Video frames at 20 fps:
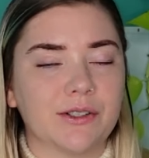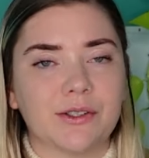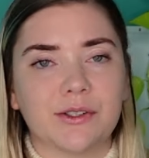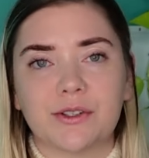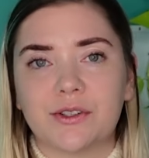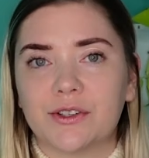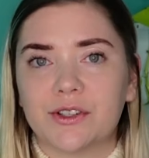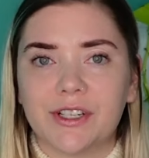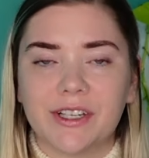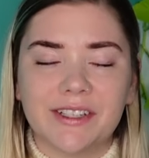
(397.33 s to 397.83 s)

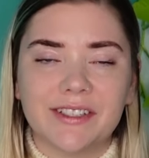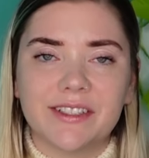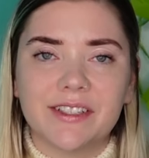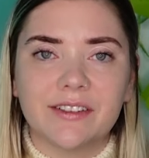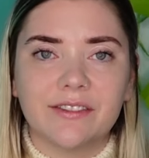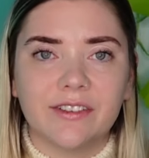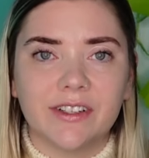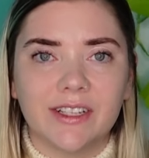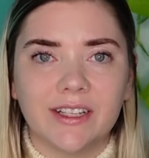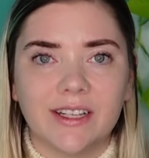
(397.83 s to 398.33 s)

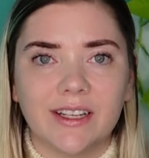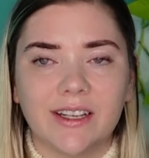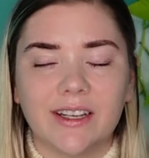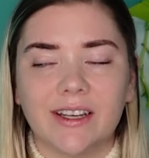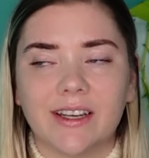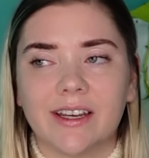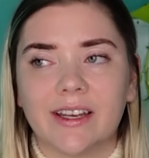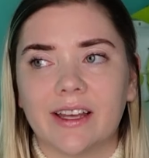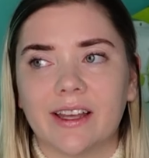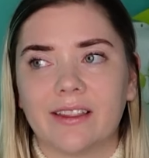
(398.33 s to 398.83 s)

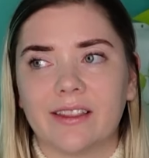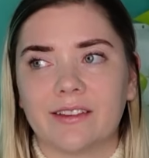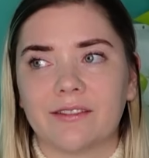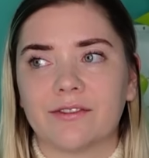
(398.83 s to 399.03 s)
creativity and the